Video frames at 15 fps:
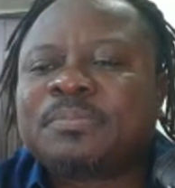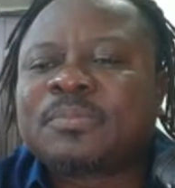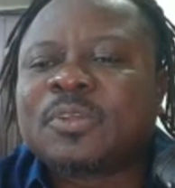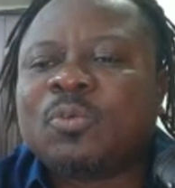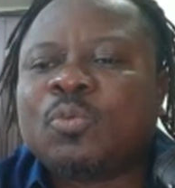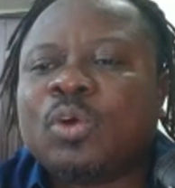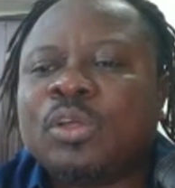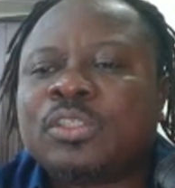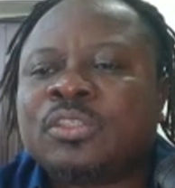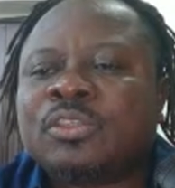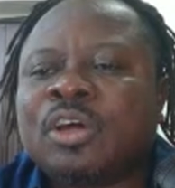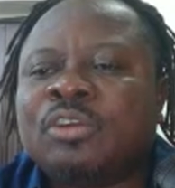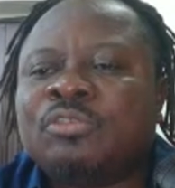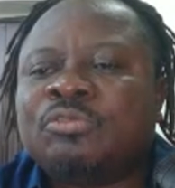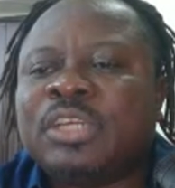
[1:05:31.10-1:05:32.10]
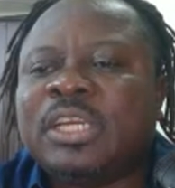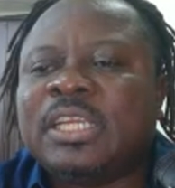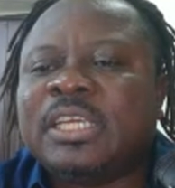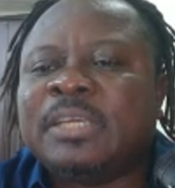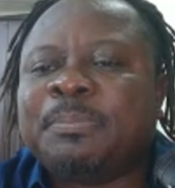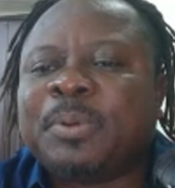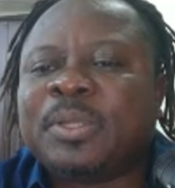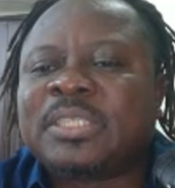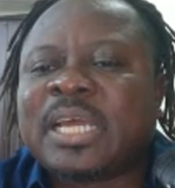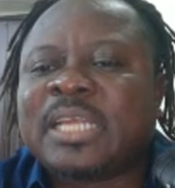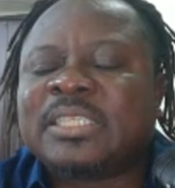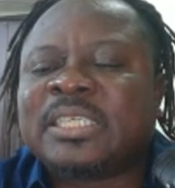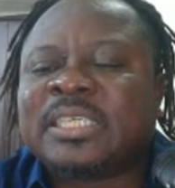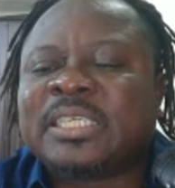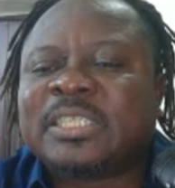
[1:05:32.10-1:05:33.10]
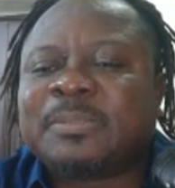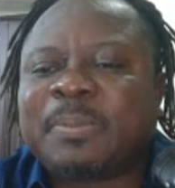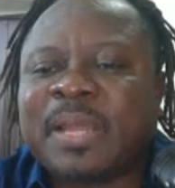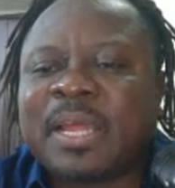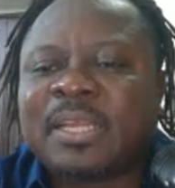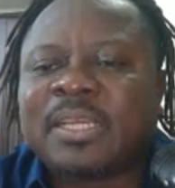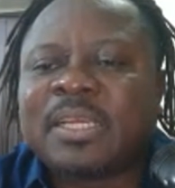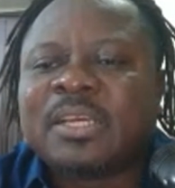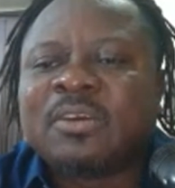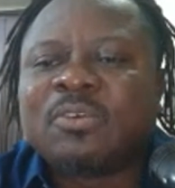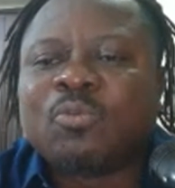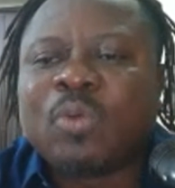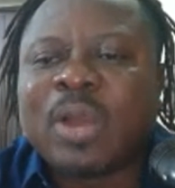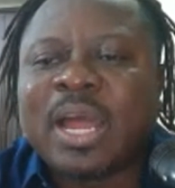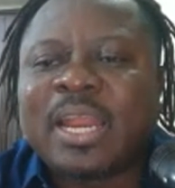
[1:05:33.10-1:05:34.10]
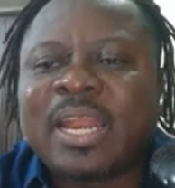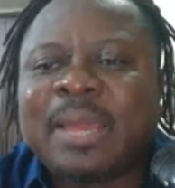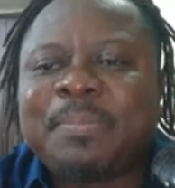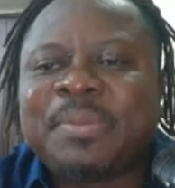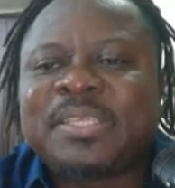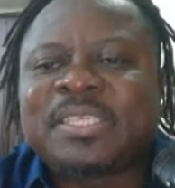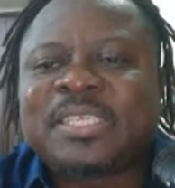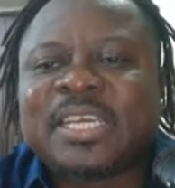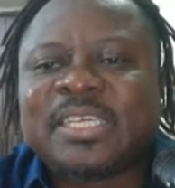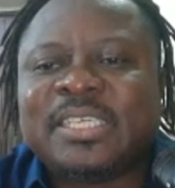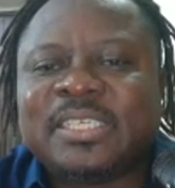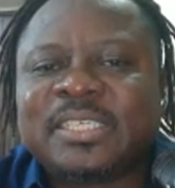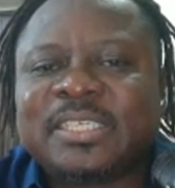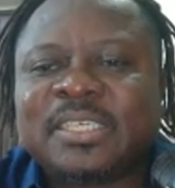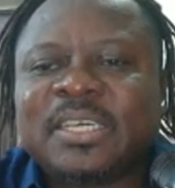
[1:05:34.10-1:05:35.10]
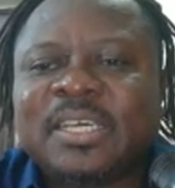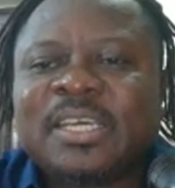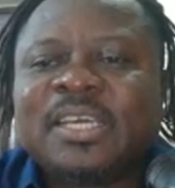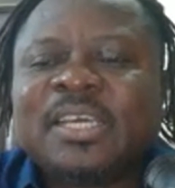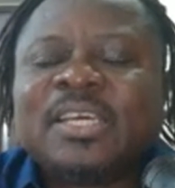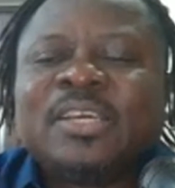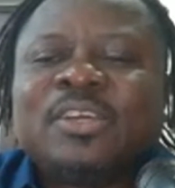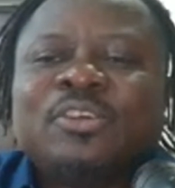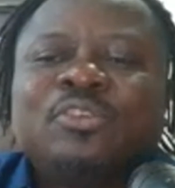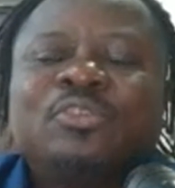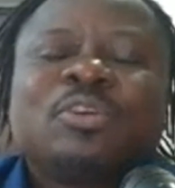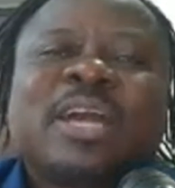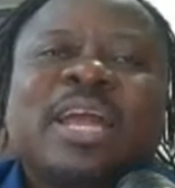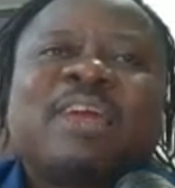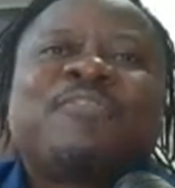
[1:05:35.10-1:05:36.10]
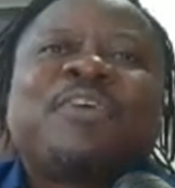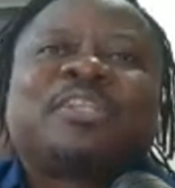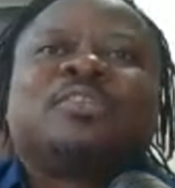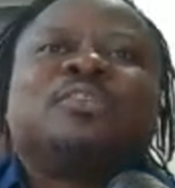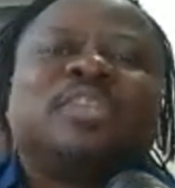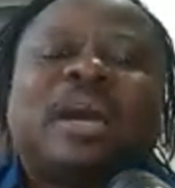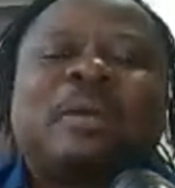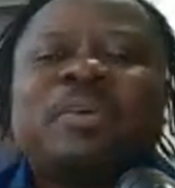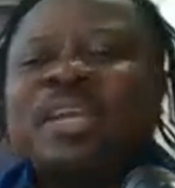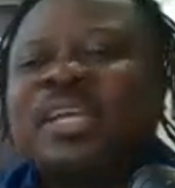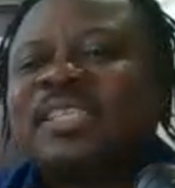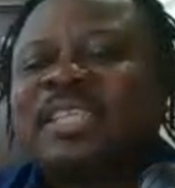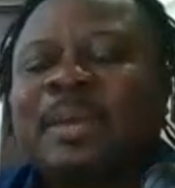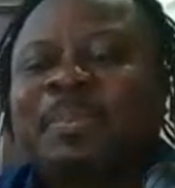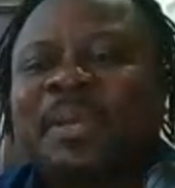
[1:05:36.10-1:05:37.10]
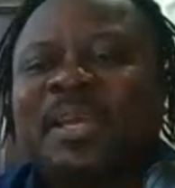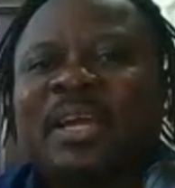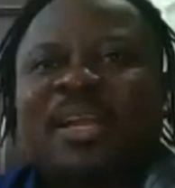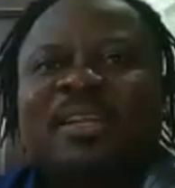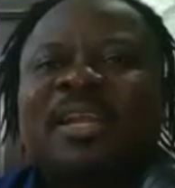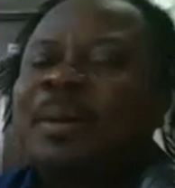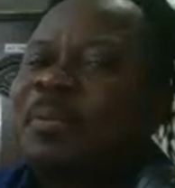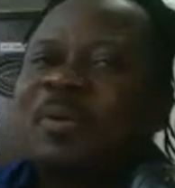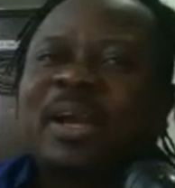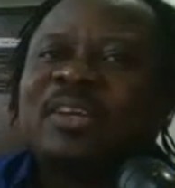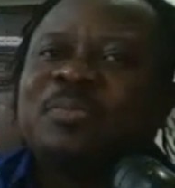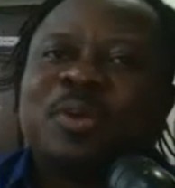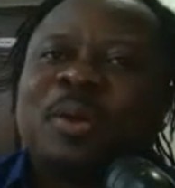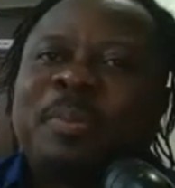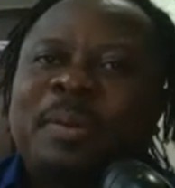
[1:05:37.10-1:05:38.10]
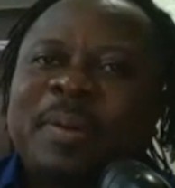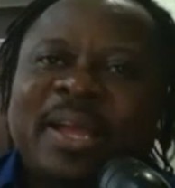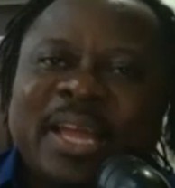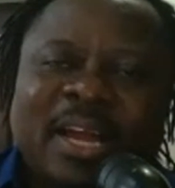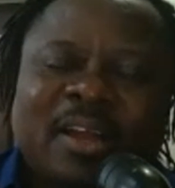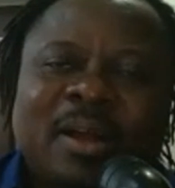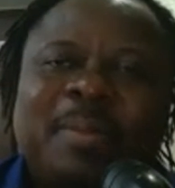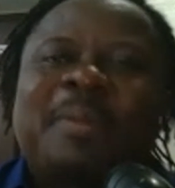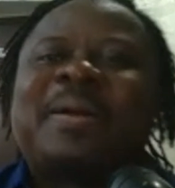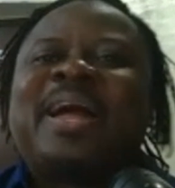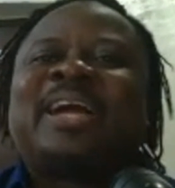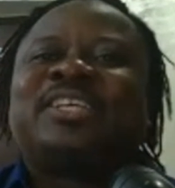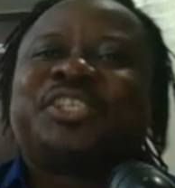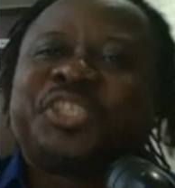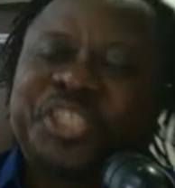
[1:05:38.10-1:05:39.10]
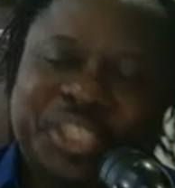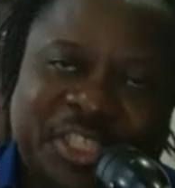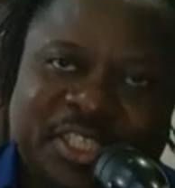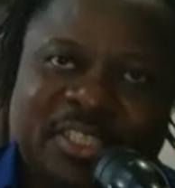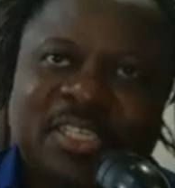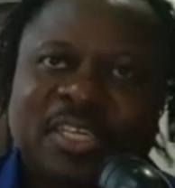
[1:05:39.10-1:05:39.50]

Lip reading: was not really important in his plan. Well, let me say this. You can afford to do that when you're a star player. Not when you be Aubameyang. Aubameyang is shit.